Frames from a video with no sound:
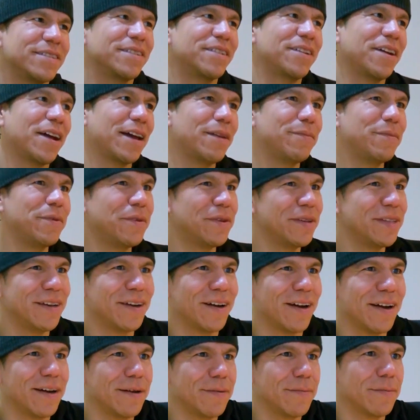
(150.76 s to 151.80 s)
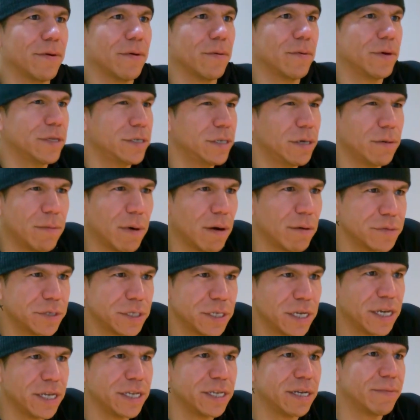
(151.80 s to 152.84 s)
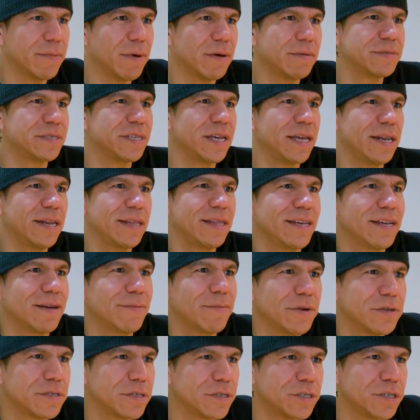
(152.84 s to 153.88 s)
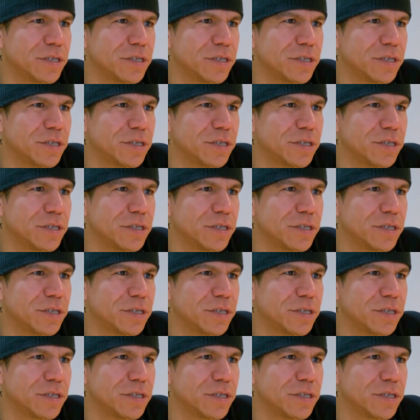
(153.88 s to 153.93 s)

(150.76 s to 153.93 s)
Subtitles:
grind really hard. But what your mom said? Did your mom say anything about the